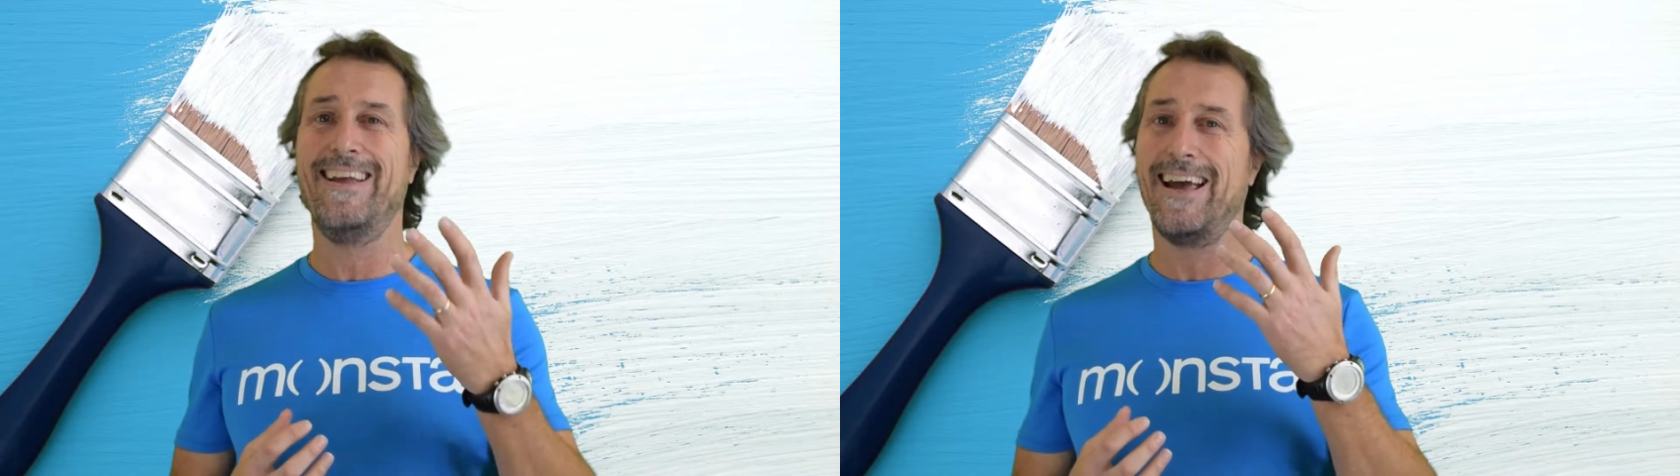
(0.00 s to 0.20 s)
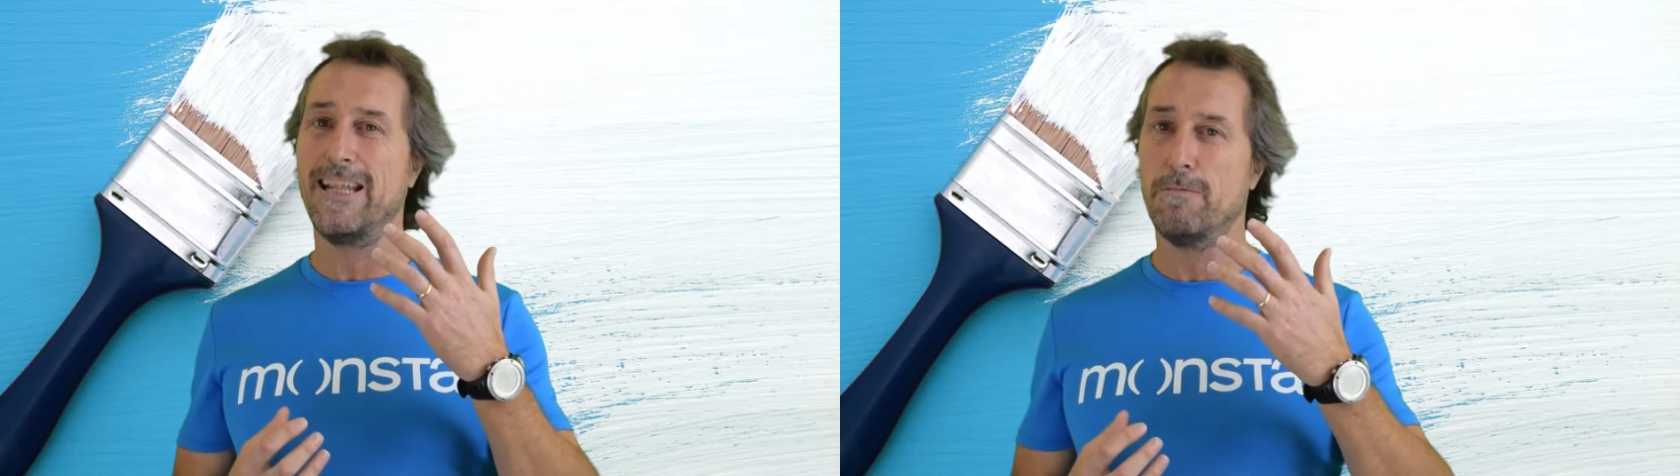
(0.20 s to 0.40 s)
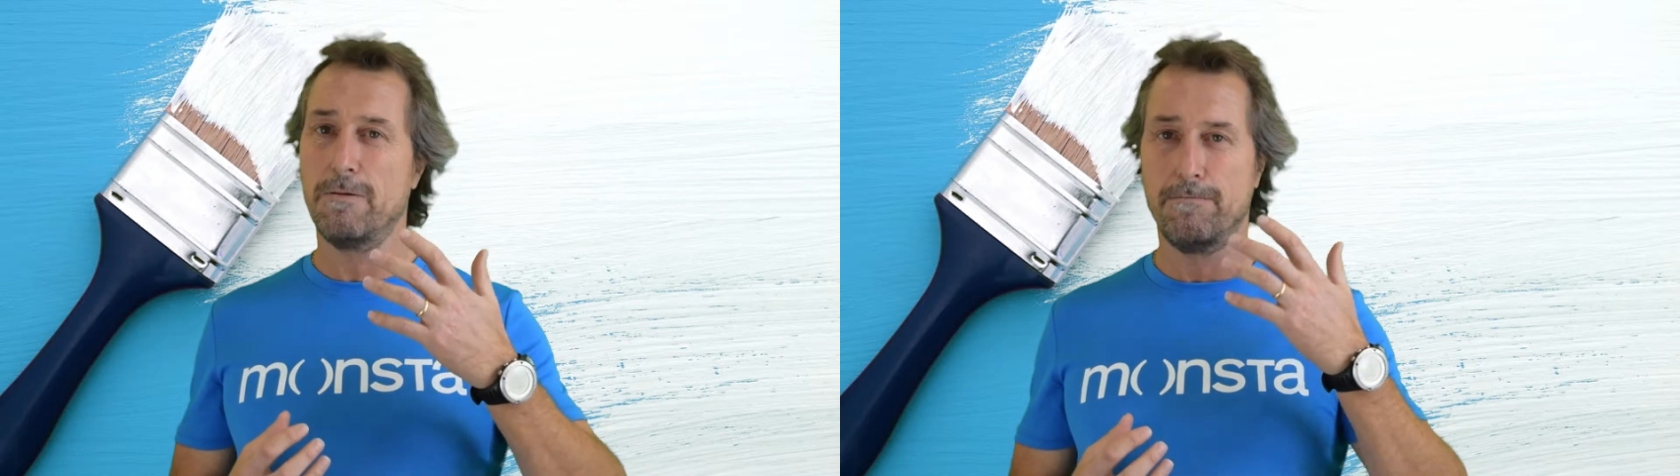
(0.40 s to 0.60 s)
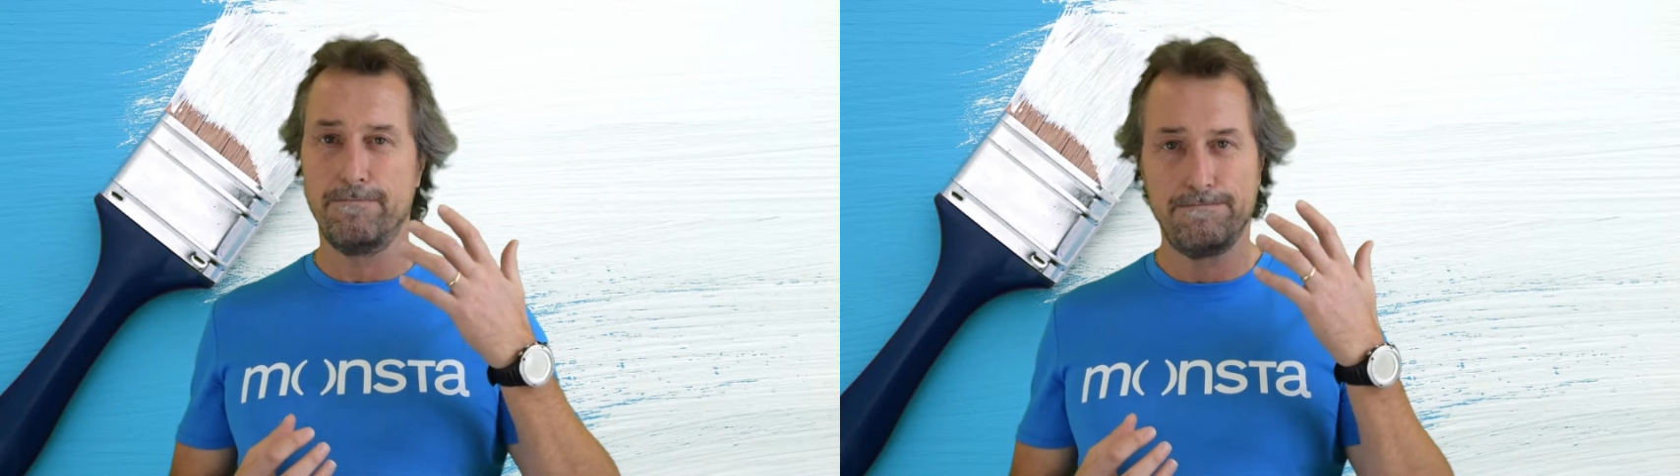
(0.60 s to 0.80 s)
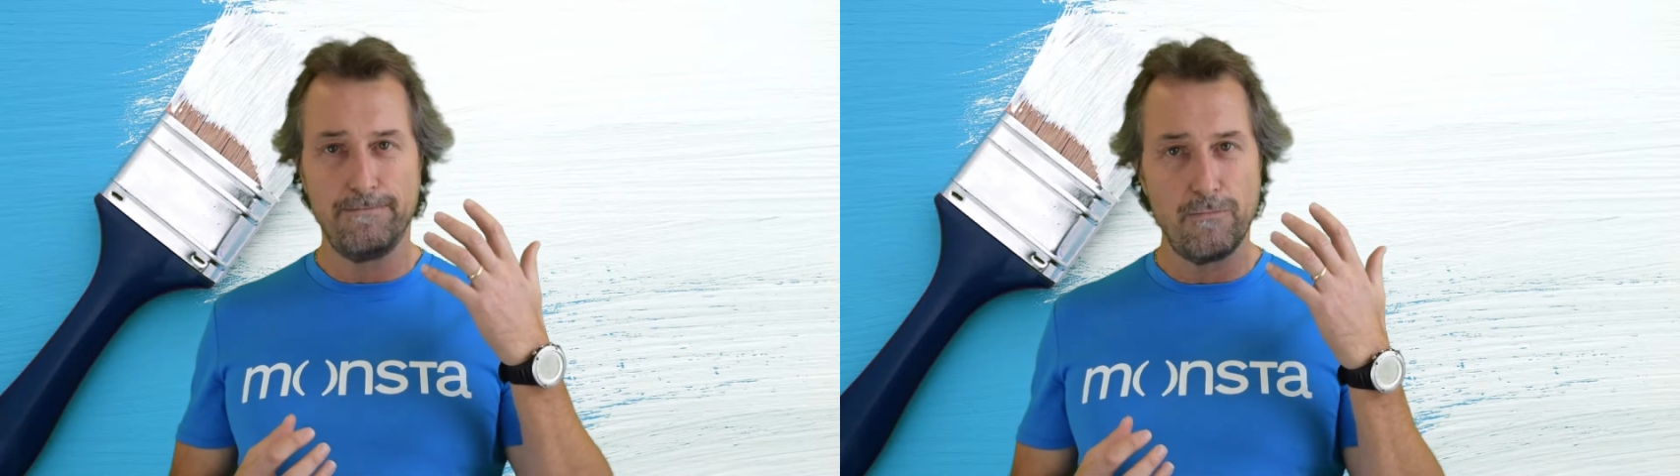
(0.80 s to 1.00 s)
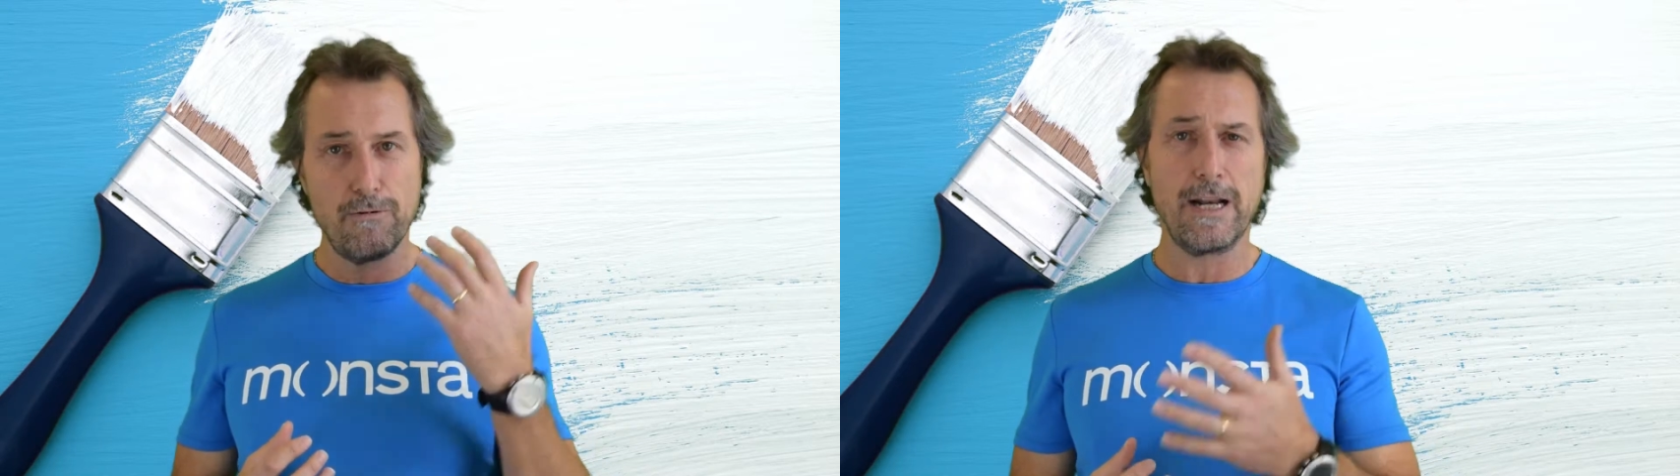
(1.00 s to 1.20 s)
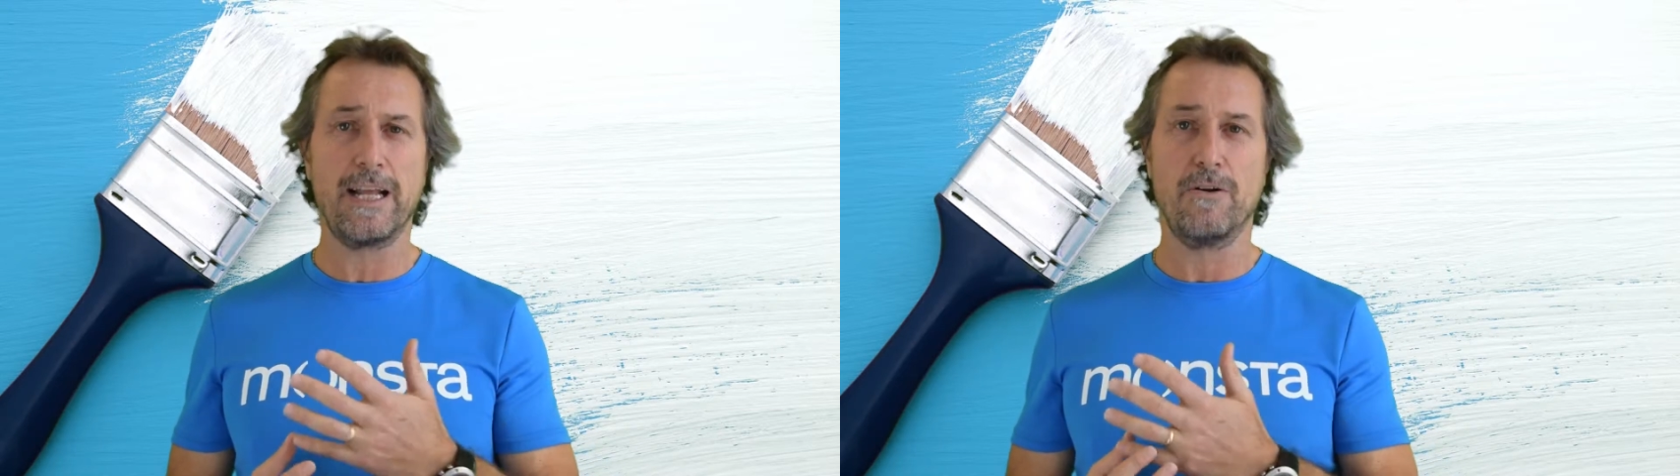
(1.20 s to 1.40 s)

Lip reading: and you'll be really